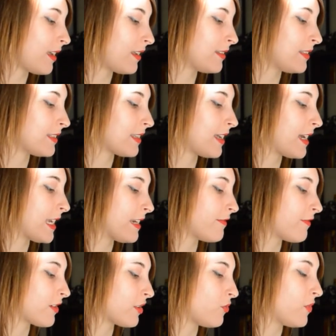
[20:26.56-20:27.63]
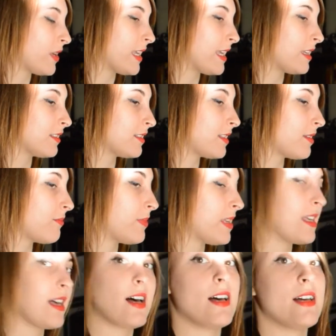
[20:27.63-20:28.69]
design for the wings
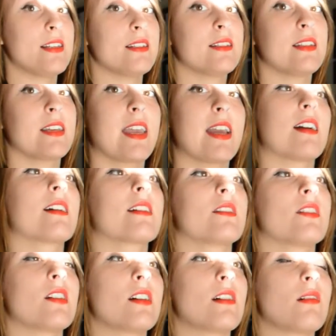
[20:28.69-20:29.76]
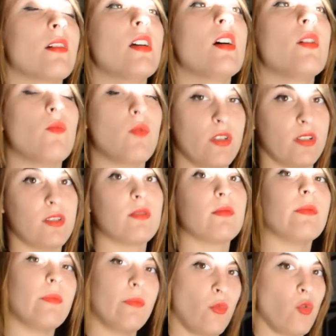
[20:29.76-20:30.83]
because the character was
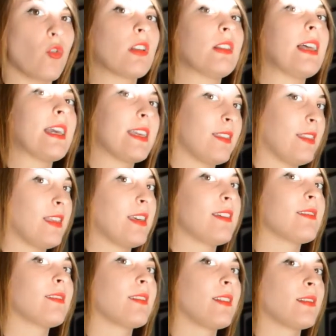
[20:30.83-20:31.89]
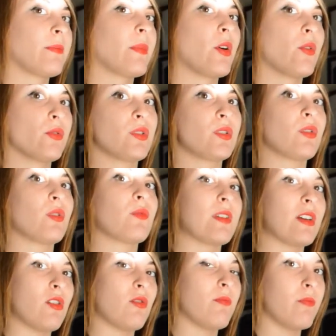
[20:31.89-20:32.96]
more like this as opposed to a
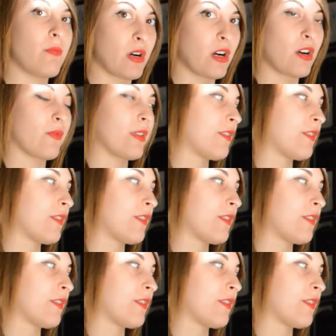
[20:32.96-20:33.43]
real bird with